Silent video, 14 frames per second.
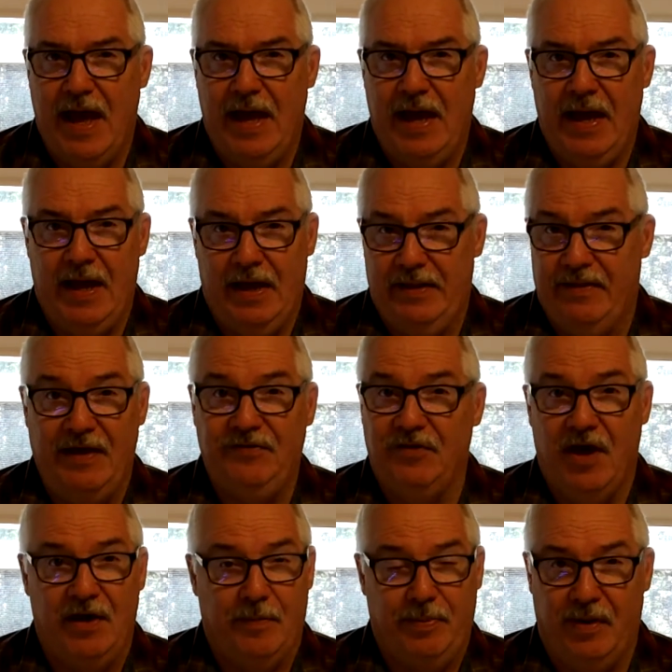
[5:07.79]
Uh, that's
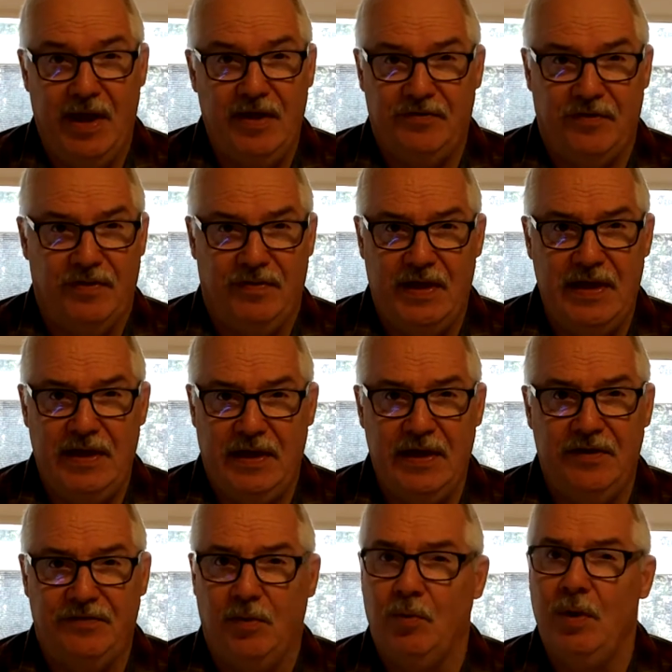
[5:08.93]
not a pleasant thing,
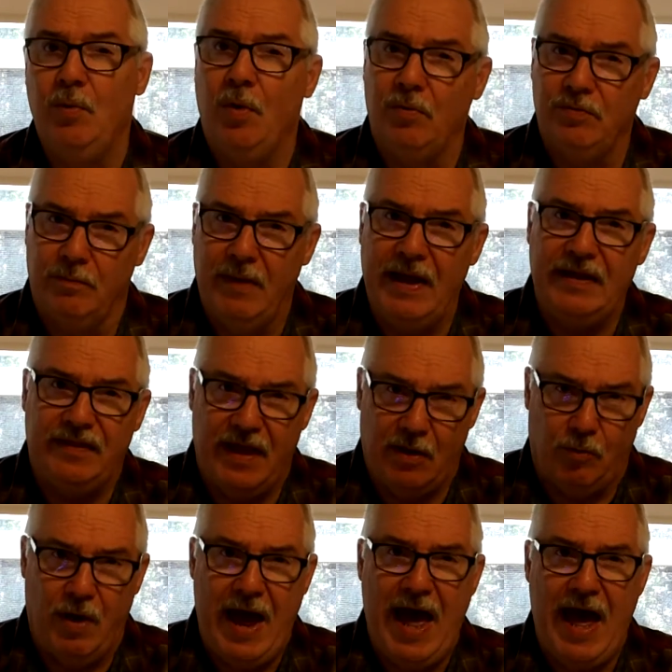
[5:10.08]
is it? We want to make that
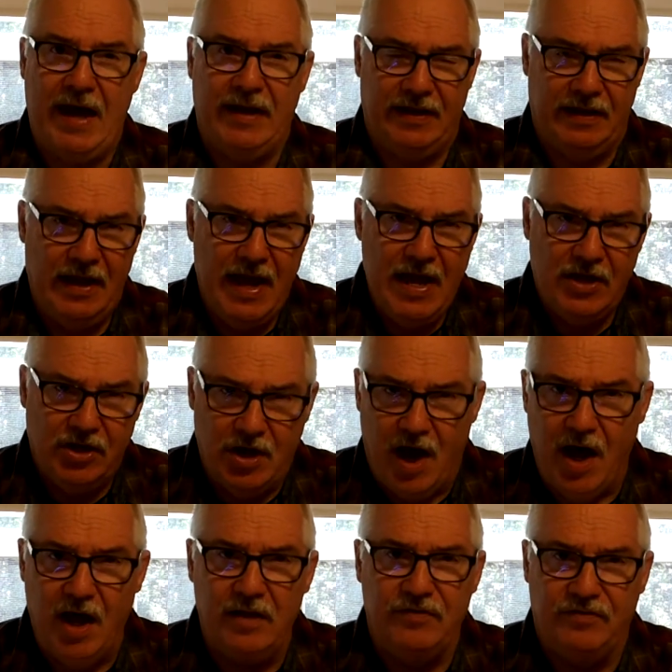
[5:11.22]
right, and
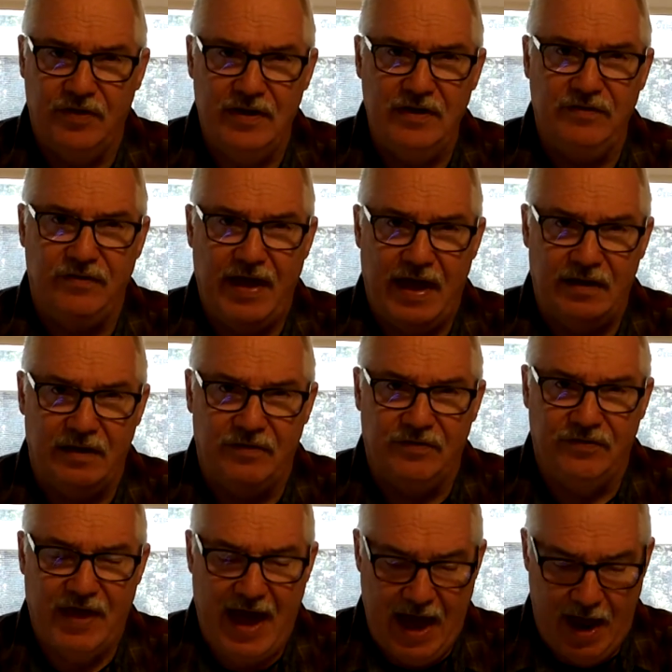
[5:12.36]
God sees that
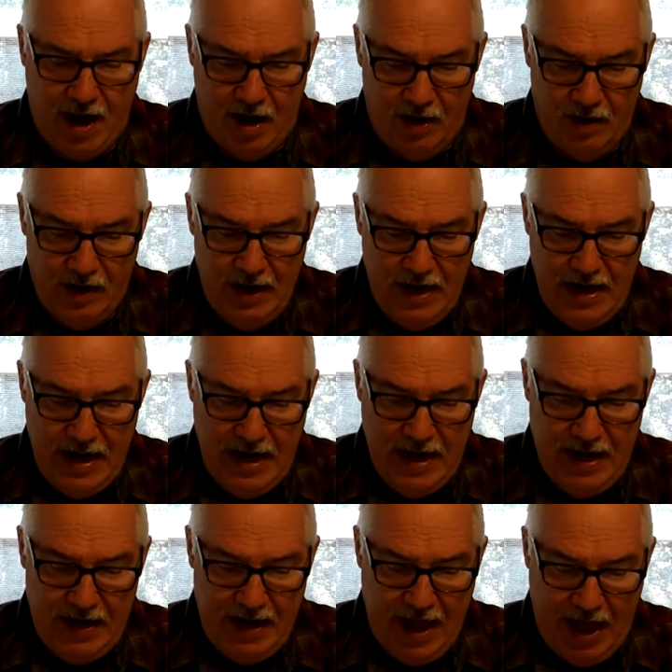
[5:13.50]
desire
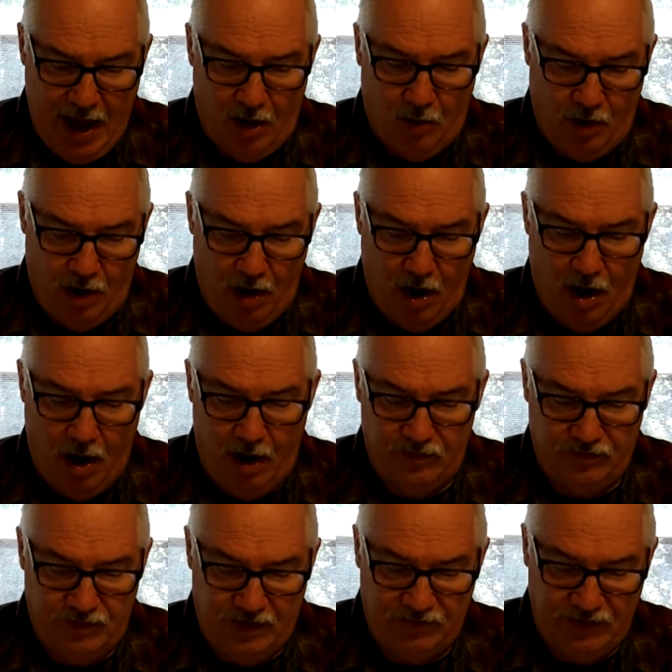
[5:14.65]
in our hearts,
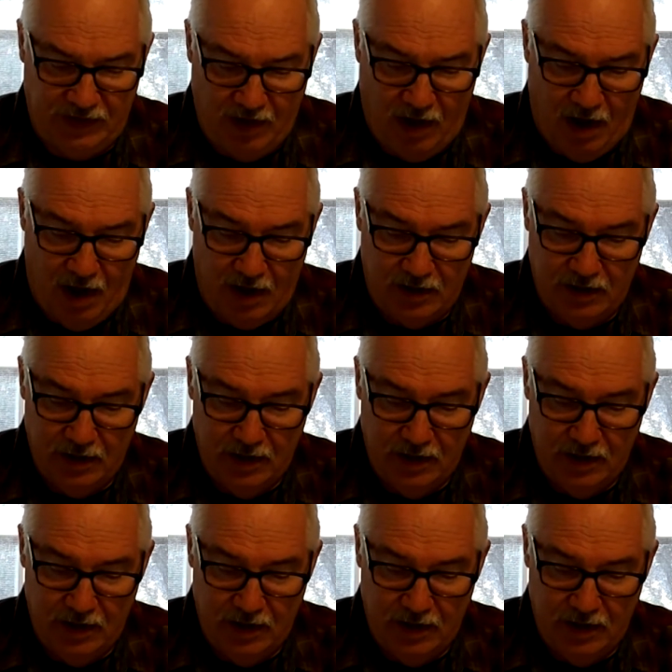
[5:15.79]
does He not?